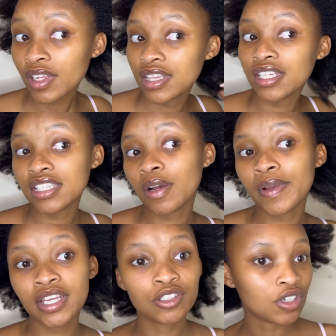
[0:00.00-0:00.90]
that's how i
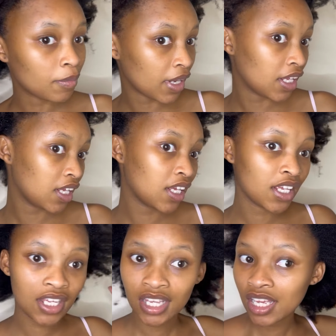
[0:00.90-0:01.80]
hair dry my hair
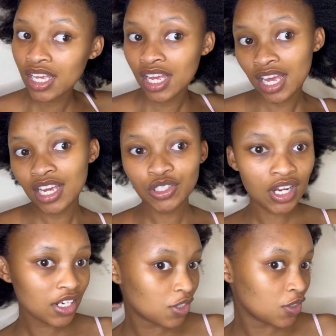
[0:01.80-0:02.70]
i
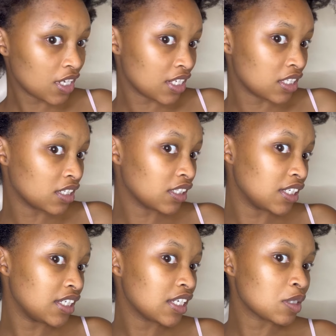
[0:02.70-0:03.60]
try to use as little
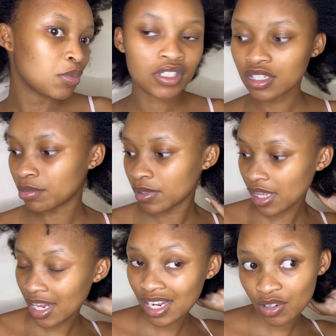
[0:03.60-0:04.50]
heat as possible
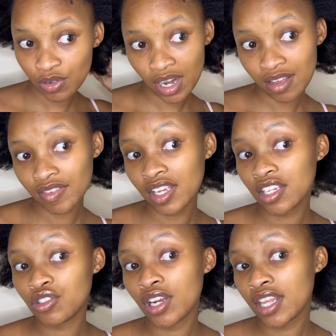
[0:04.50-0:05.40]
and i don't have a hair
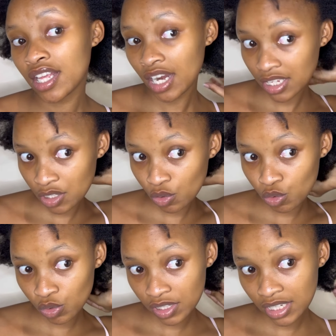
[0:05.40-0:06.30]
dryer that has the
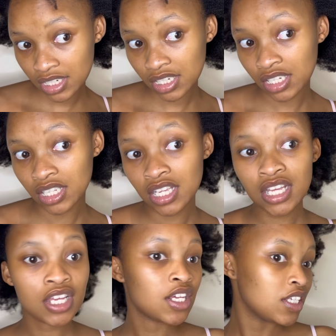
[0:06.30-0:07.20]
cool setting
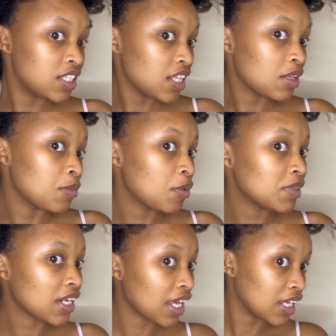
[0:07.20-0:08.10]
you see the
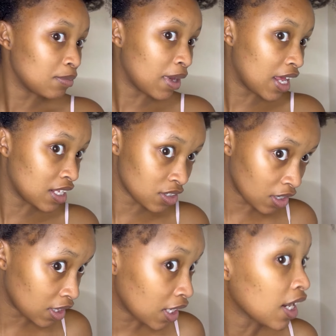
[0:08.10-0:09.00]
moment i get my hands
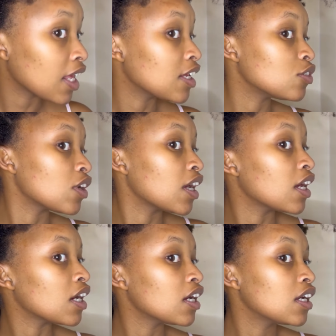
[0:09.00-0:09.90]
on that hair
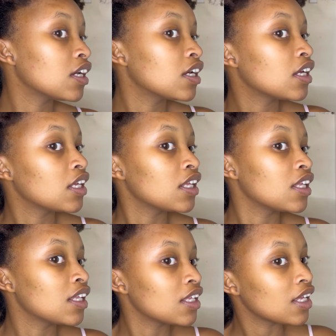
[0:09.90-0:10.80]
dryer
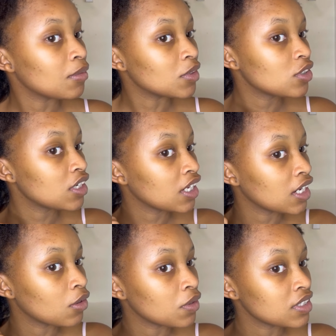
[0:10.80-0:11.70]
I'm usually
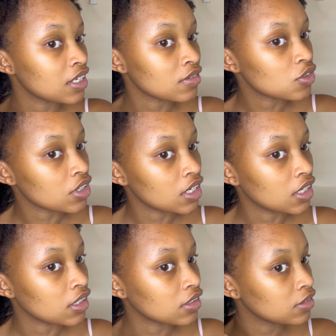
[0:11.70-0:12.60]
gonna always have straight hair.